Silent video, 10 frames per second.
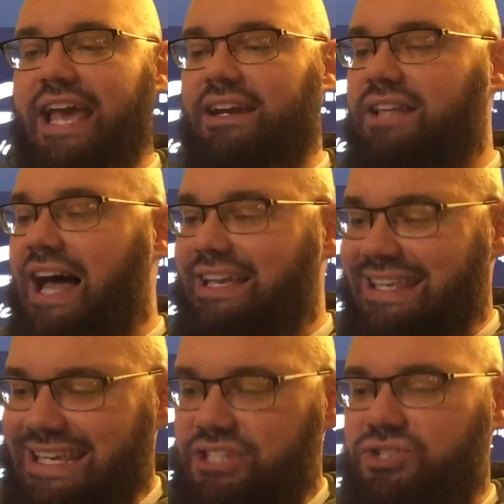8 o'clock
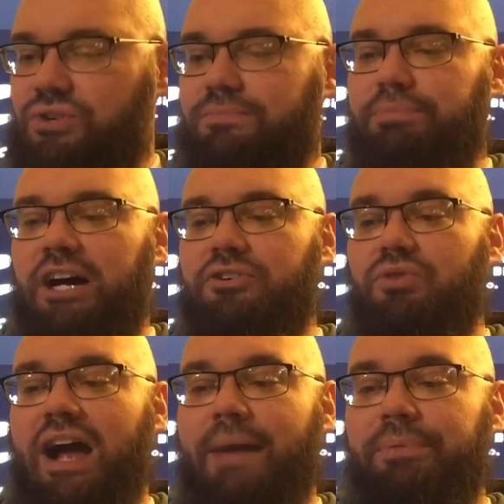Eastern puck
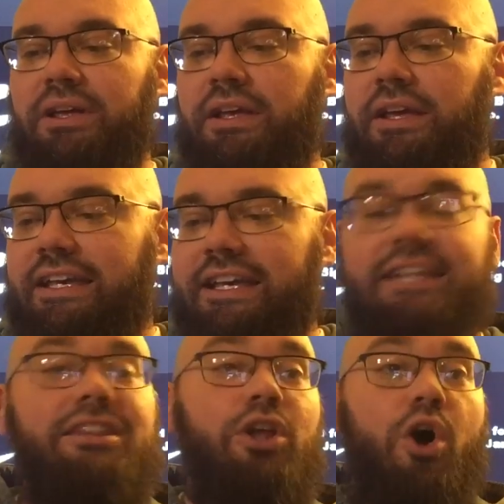drop
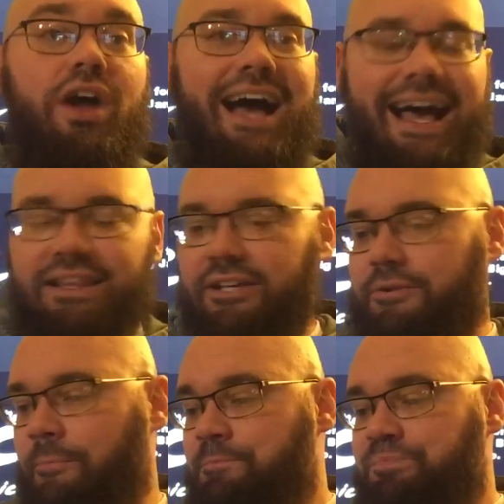in Long Island.